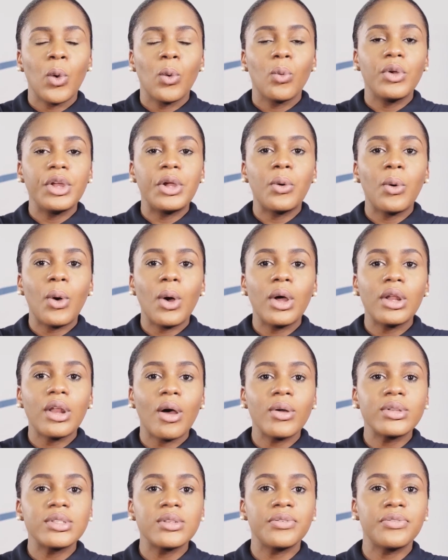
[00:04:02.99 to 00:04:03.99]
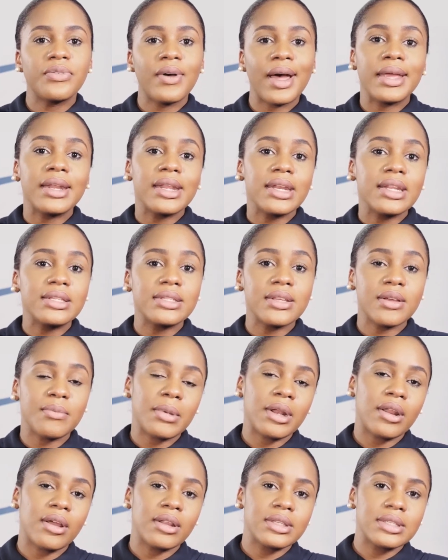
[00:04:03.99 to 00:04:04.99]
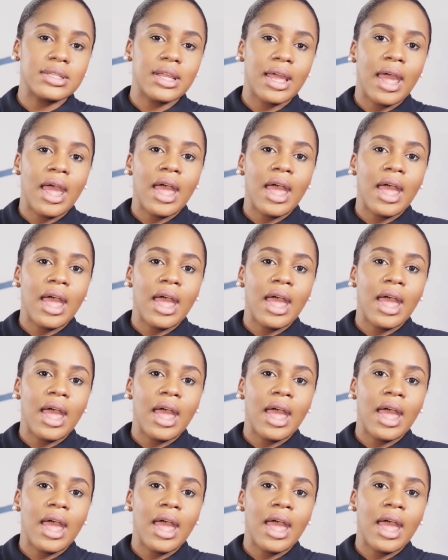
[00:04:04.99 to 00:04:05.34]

Recall how to find the determinant.